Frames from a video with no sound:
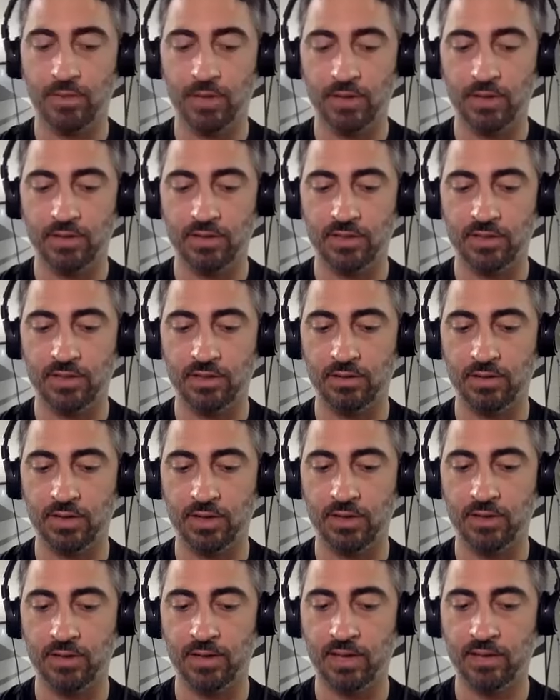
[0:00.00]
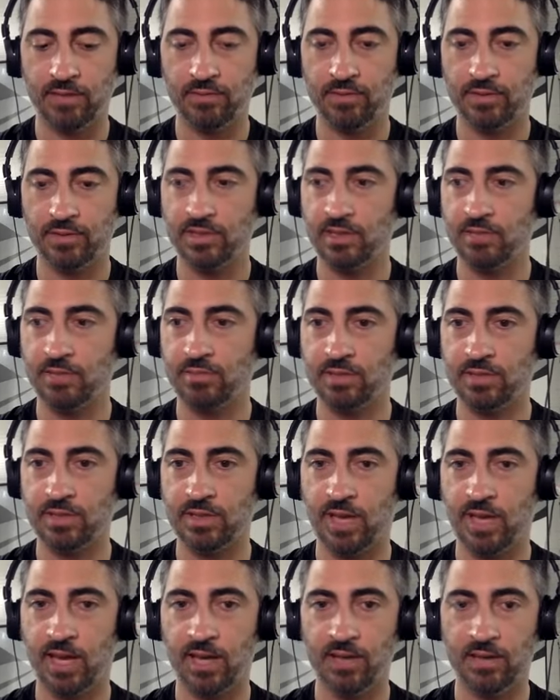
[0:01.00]
much. So that's what's up with
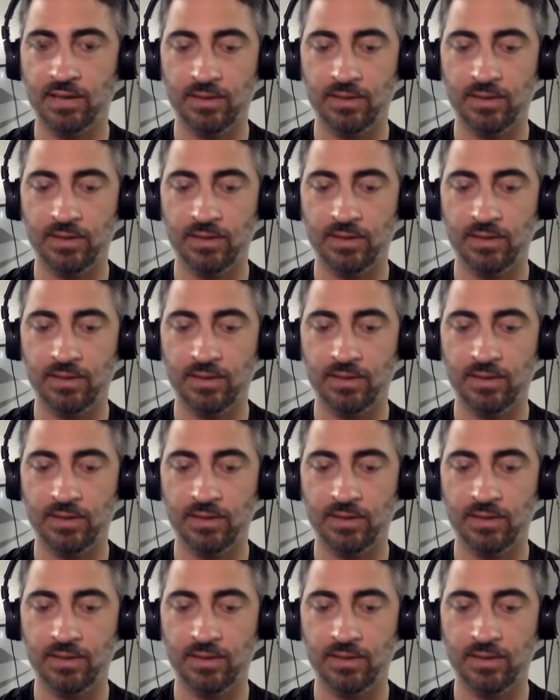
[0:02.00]
that.